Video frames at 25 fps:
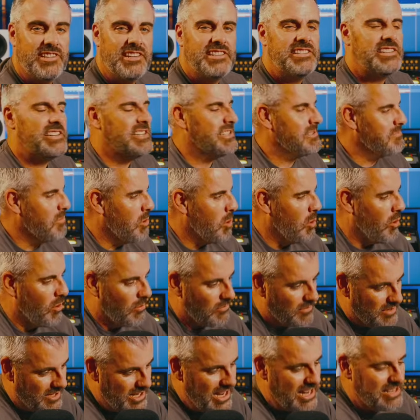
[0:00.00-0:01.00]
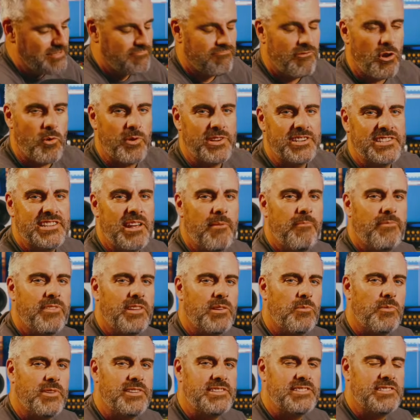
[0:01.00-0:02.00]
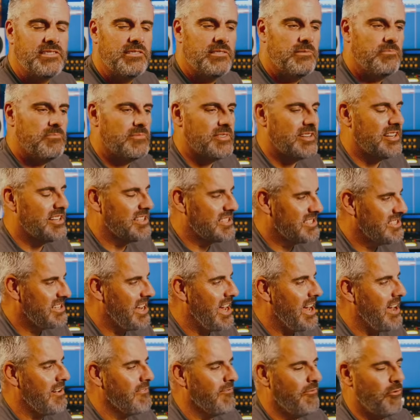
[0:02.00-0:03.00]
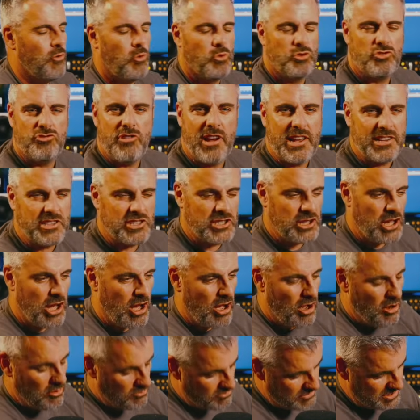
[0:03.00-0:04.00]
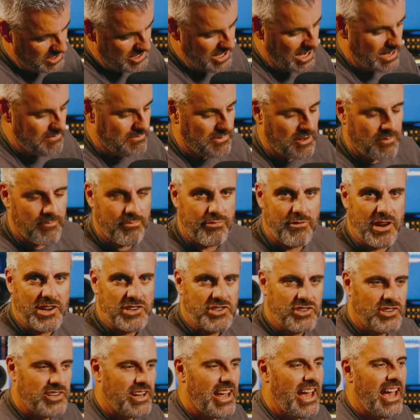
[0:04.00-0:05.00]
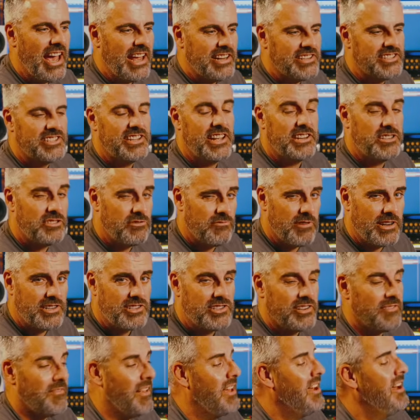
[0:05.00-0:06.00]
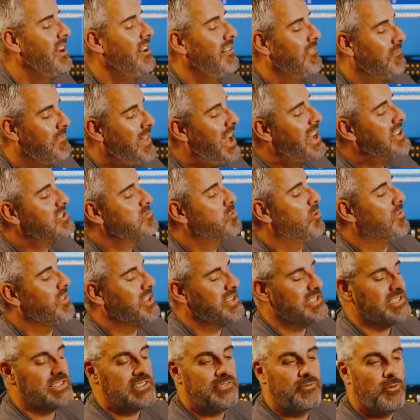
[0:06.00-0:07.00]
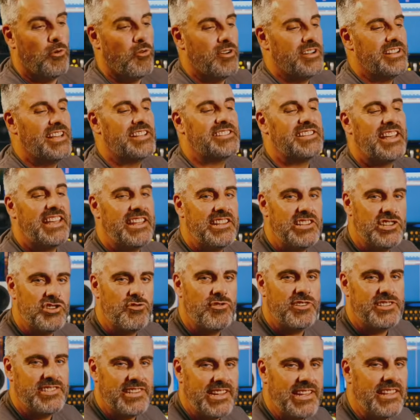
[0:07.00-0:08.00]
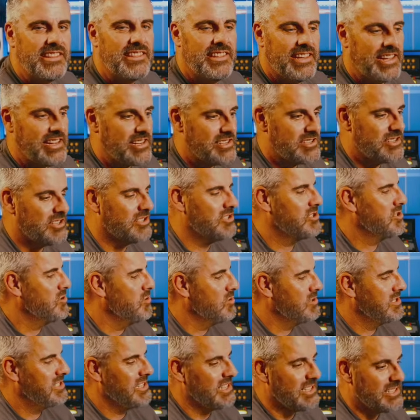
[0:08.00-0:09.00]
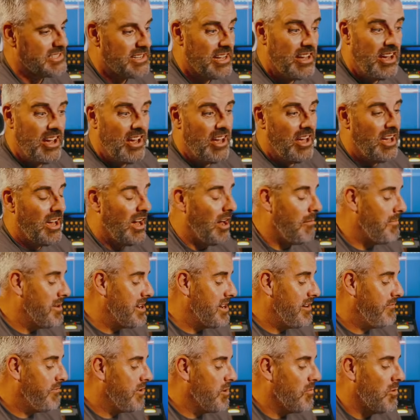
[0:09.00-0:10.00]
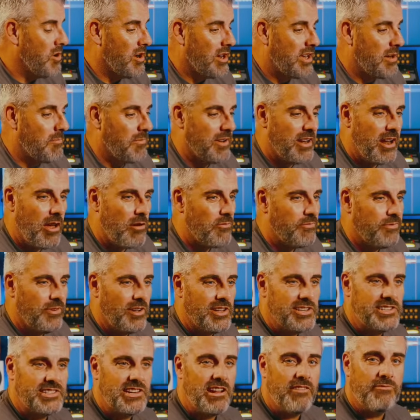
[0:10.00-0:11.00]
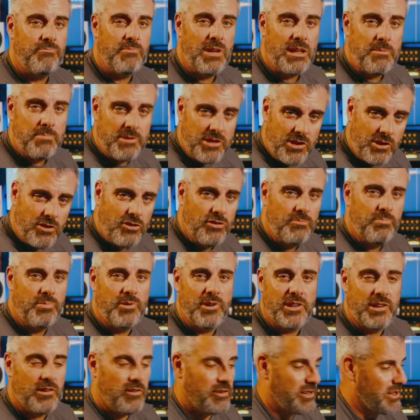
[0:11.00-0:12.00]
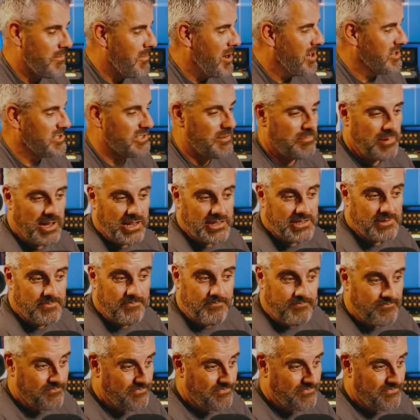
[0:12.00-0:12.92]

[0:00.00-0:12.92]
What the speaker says: This is more, let's ruin something with some cassette 4-track style tape compression and saturation. That's what this is for. It does interesting things to sources. I mean, if you're working with lo-fi stuff, maybe you could put it on your master bus.